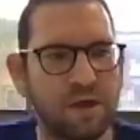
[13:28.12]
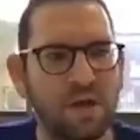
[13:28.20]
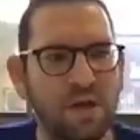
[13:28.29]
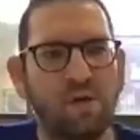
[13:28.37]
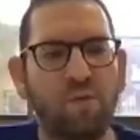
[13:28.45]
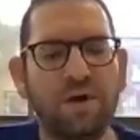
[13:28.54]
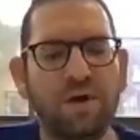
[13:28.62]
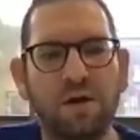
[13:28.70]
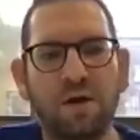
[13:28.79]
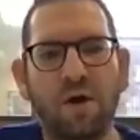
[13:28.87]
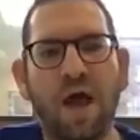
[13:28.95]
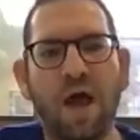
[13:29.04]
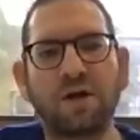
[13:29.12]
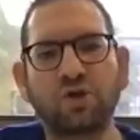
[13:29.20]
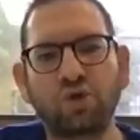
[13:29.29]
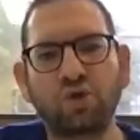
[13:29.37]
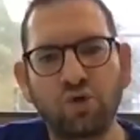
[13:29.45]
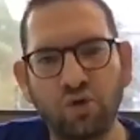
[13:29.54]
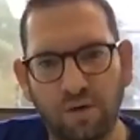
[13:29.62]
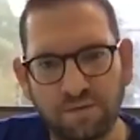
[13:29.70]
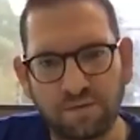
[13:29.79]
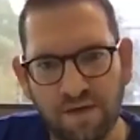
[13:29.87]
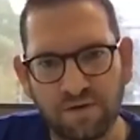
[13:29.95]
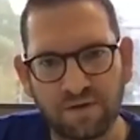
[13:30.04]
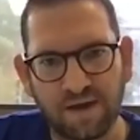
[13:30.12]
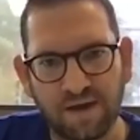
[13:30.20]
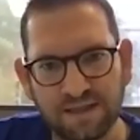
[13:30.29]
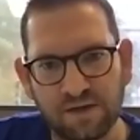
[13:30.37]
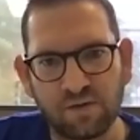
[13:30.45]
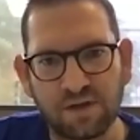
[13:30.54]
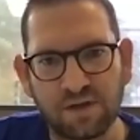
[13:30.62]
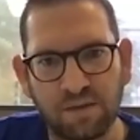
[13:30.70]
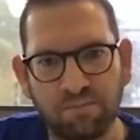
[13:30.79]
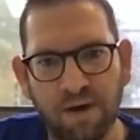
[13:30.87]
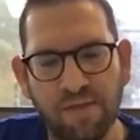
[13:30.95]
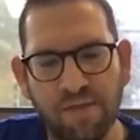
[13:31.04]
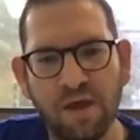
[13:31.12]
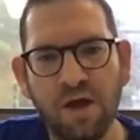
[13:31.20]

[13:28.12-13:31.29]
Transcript: we don't know how soon after having the vaccine, within that month,